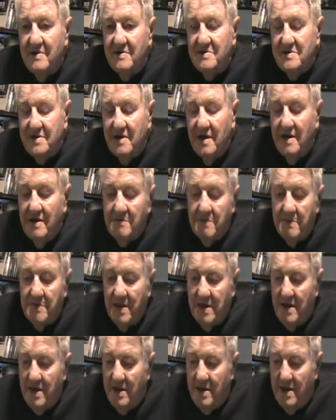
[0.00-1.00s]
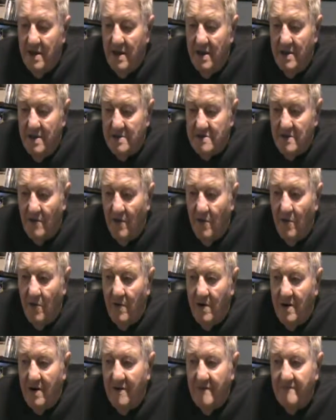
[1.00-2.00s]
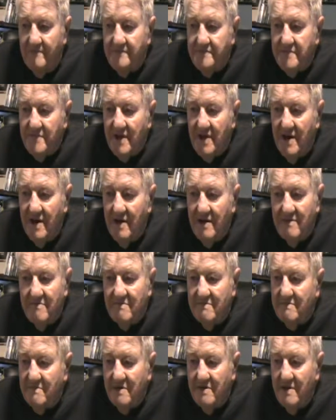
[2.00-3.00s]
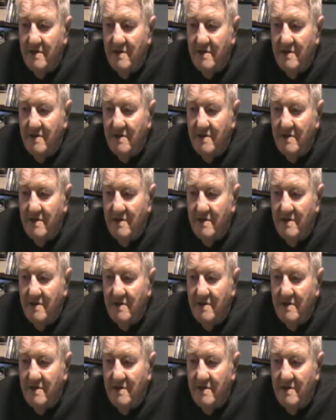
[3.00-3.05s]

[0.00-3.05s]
good shape. So, and